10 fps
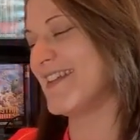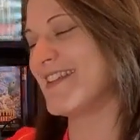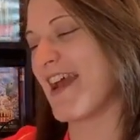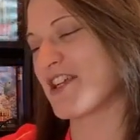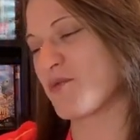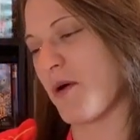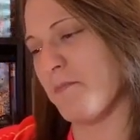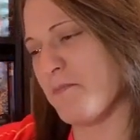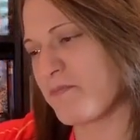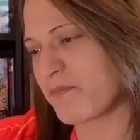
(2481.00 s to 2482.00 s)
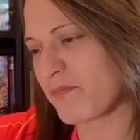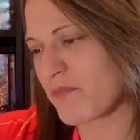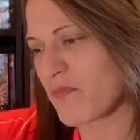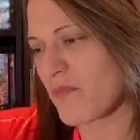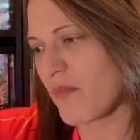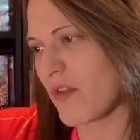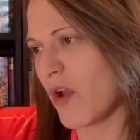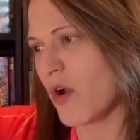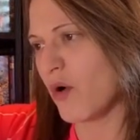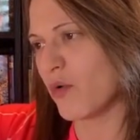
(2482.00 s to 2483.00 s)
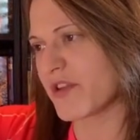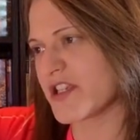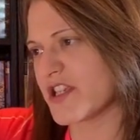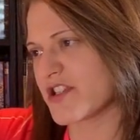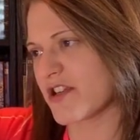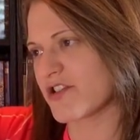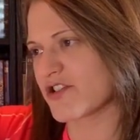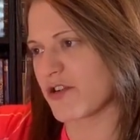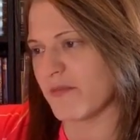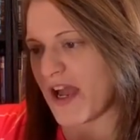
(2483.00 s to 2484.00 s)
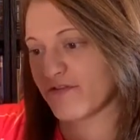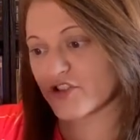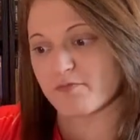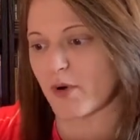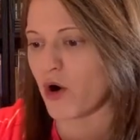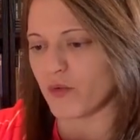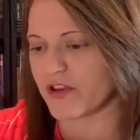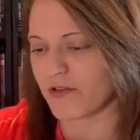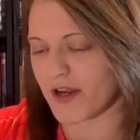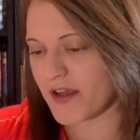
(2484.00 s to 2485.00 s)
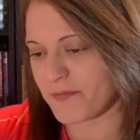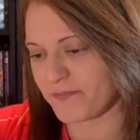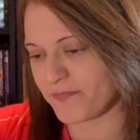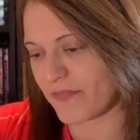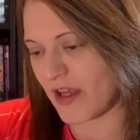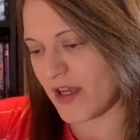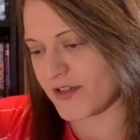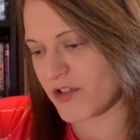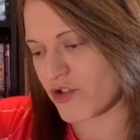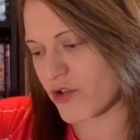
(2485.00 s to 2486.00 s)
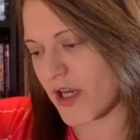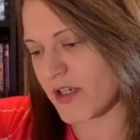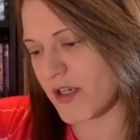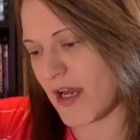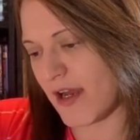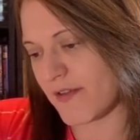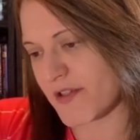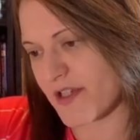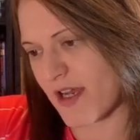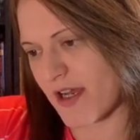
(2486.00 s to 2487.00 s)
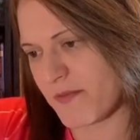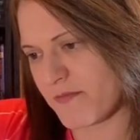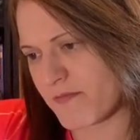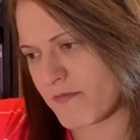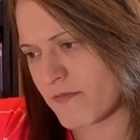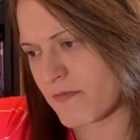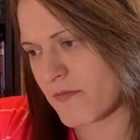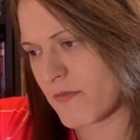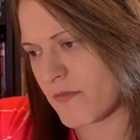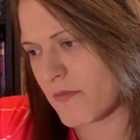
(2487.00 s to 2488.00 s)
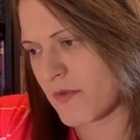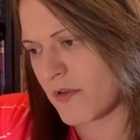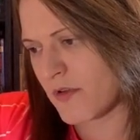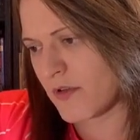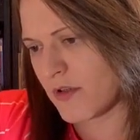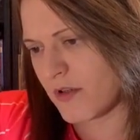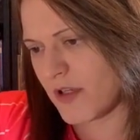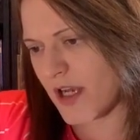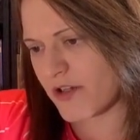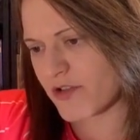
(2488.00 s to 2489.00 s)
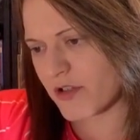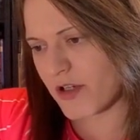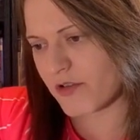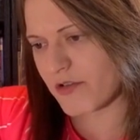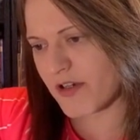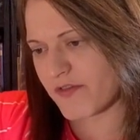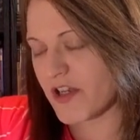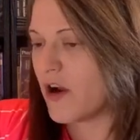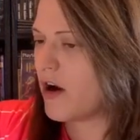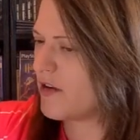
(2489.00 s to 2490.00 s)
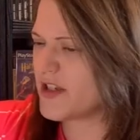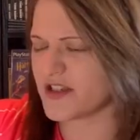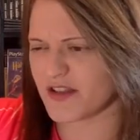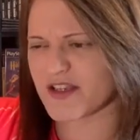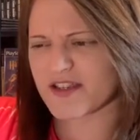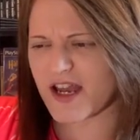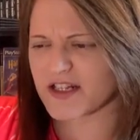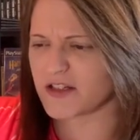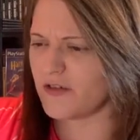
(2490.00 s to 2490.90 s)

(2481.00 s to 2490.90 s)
This next one. Oh, this is some that I've just bought with credit. I didn't trade in at the time. Yeah, I used a load of credit for. Oh, these are nice